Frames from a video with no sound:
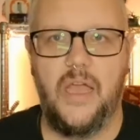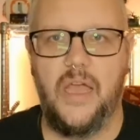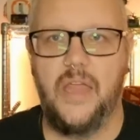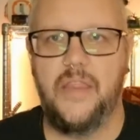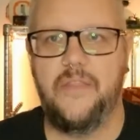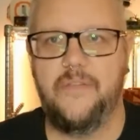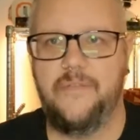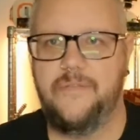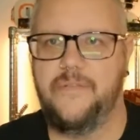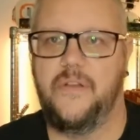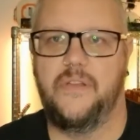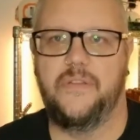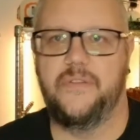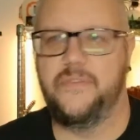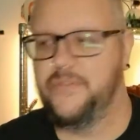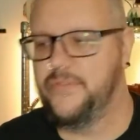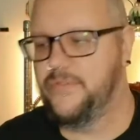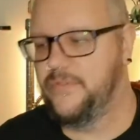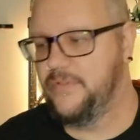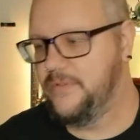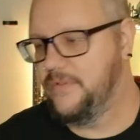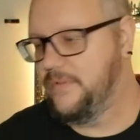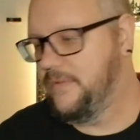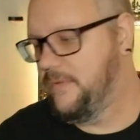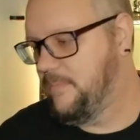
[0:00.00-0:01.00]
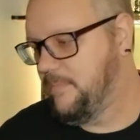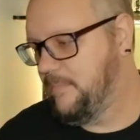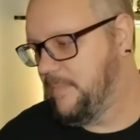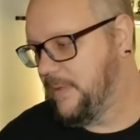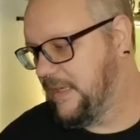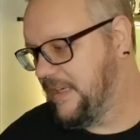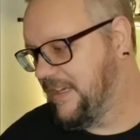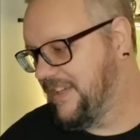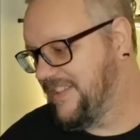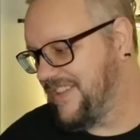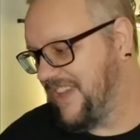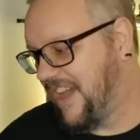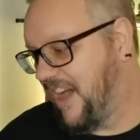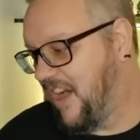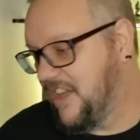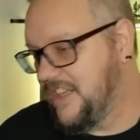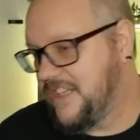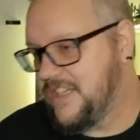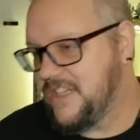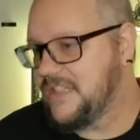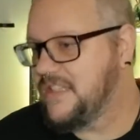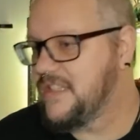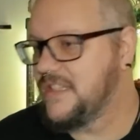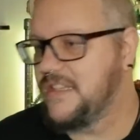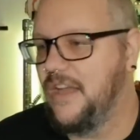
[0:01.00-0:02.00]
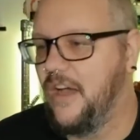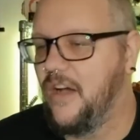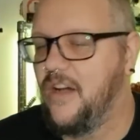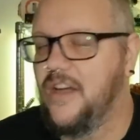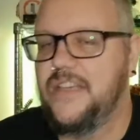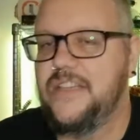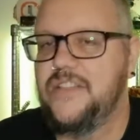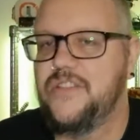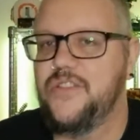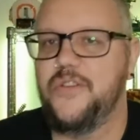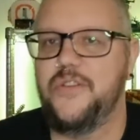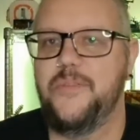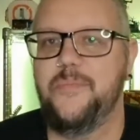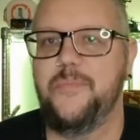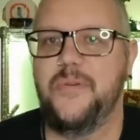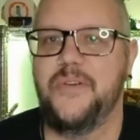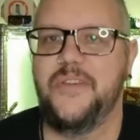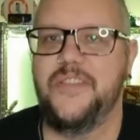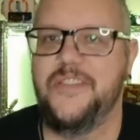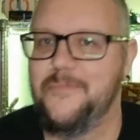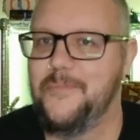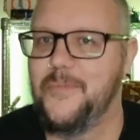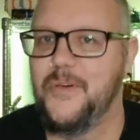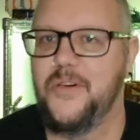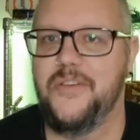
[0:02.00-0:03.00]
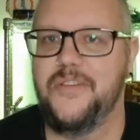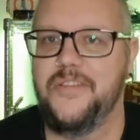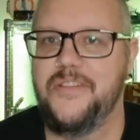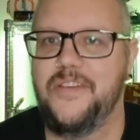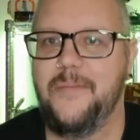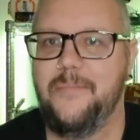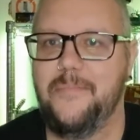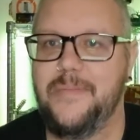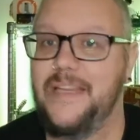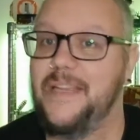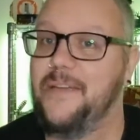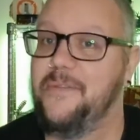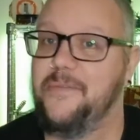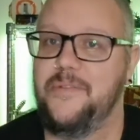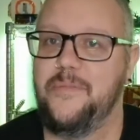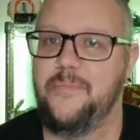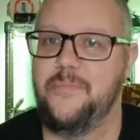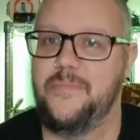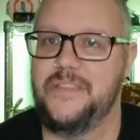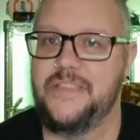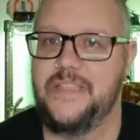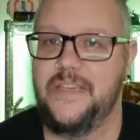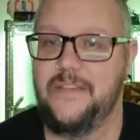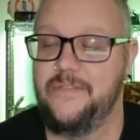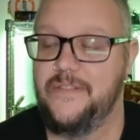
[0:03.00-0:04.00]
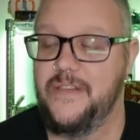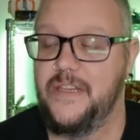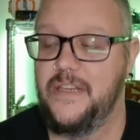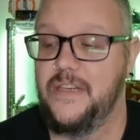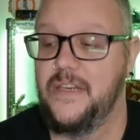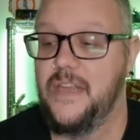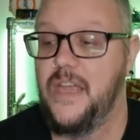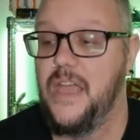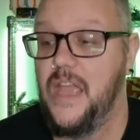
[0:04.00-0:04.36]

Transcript: fonts, because I enjoy putting them on and playing with them because they're fun,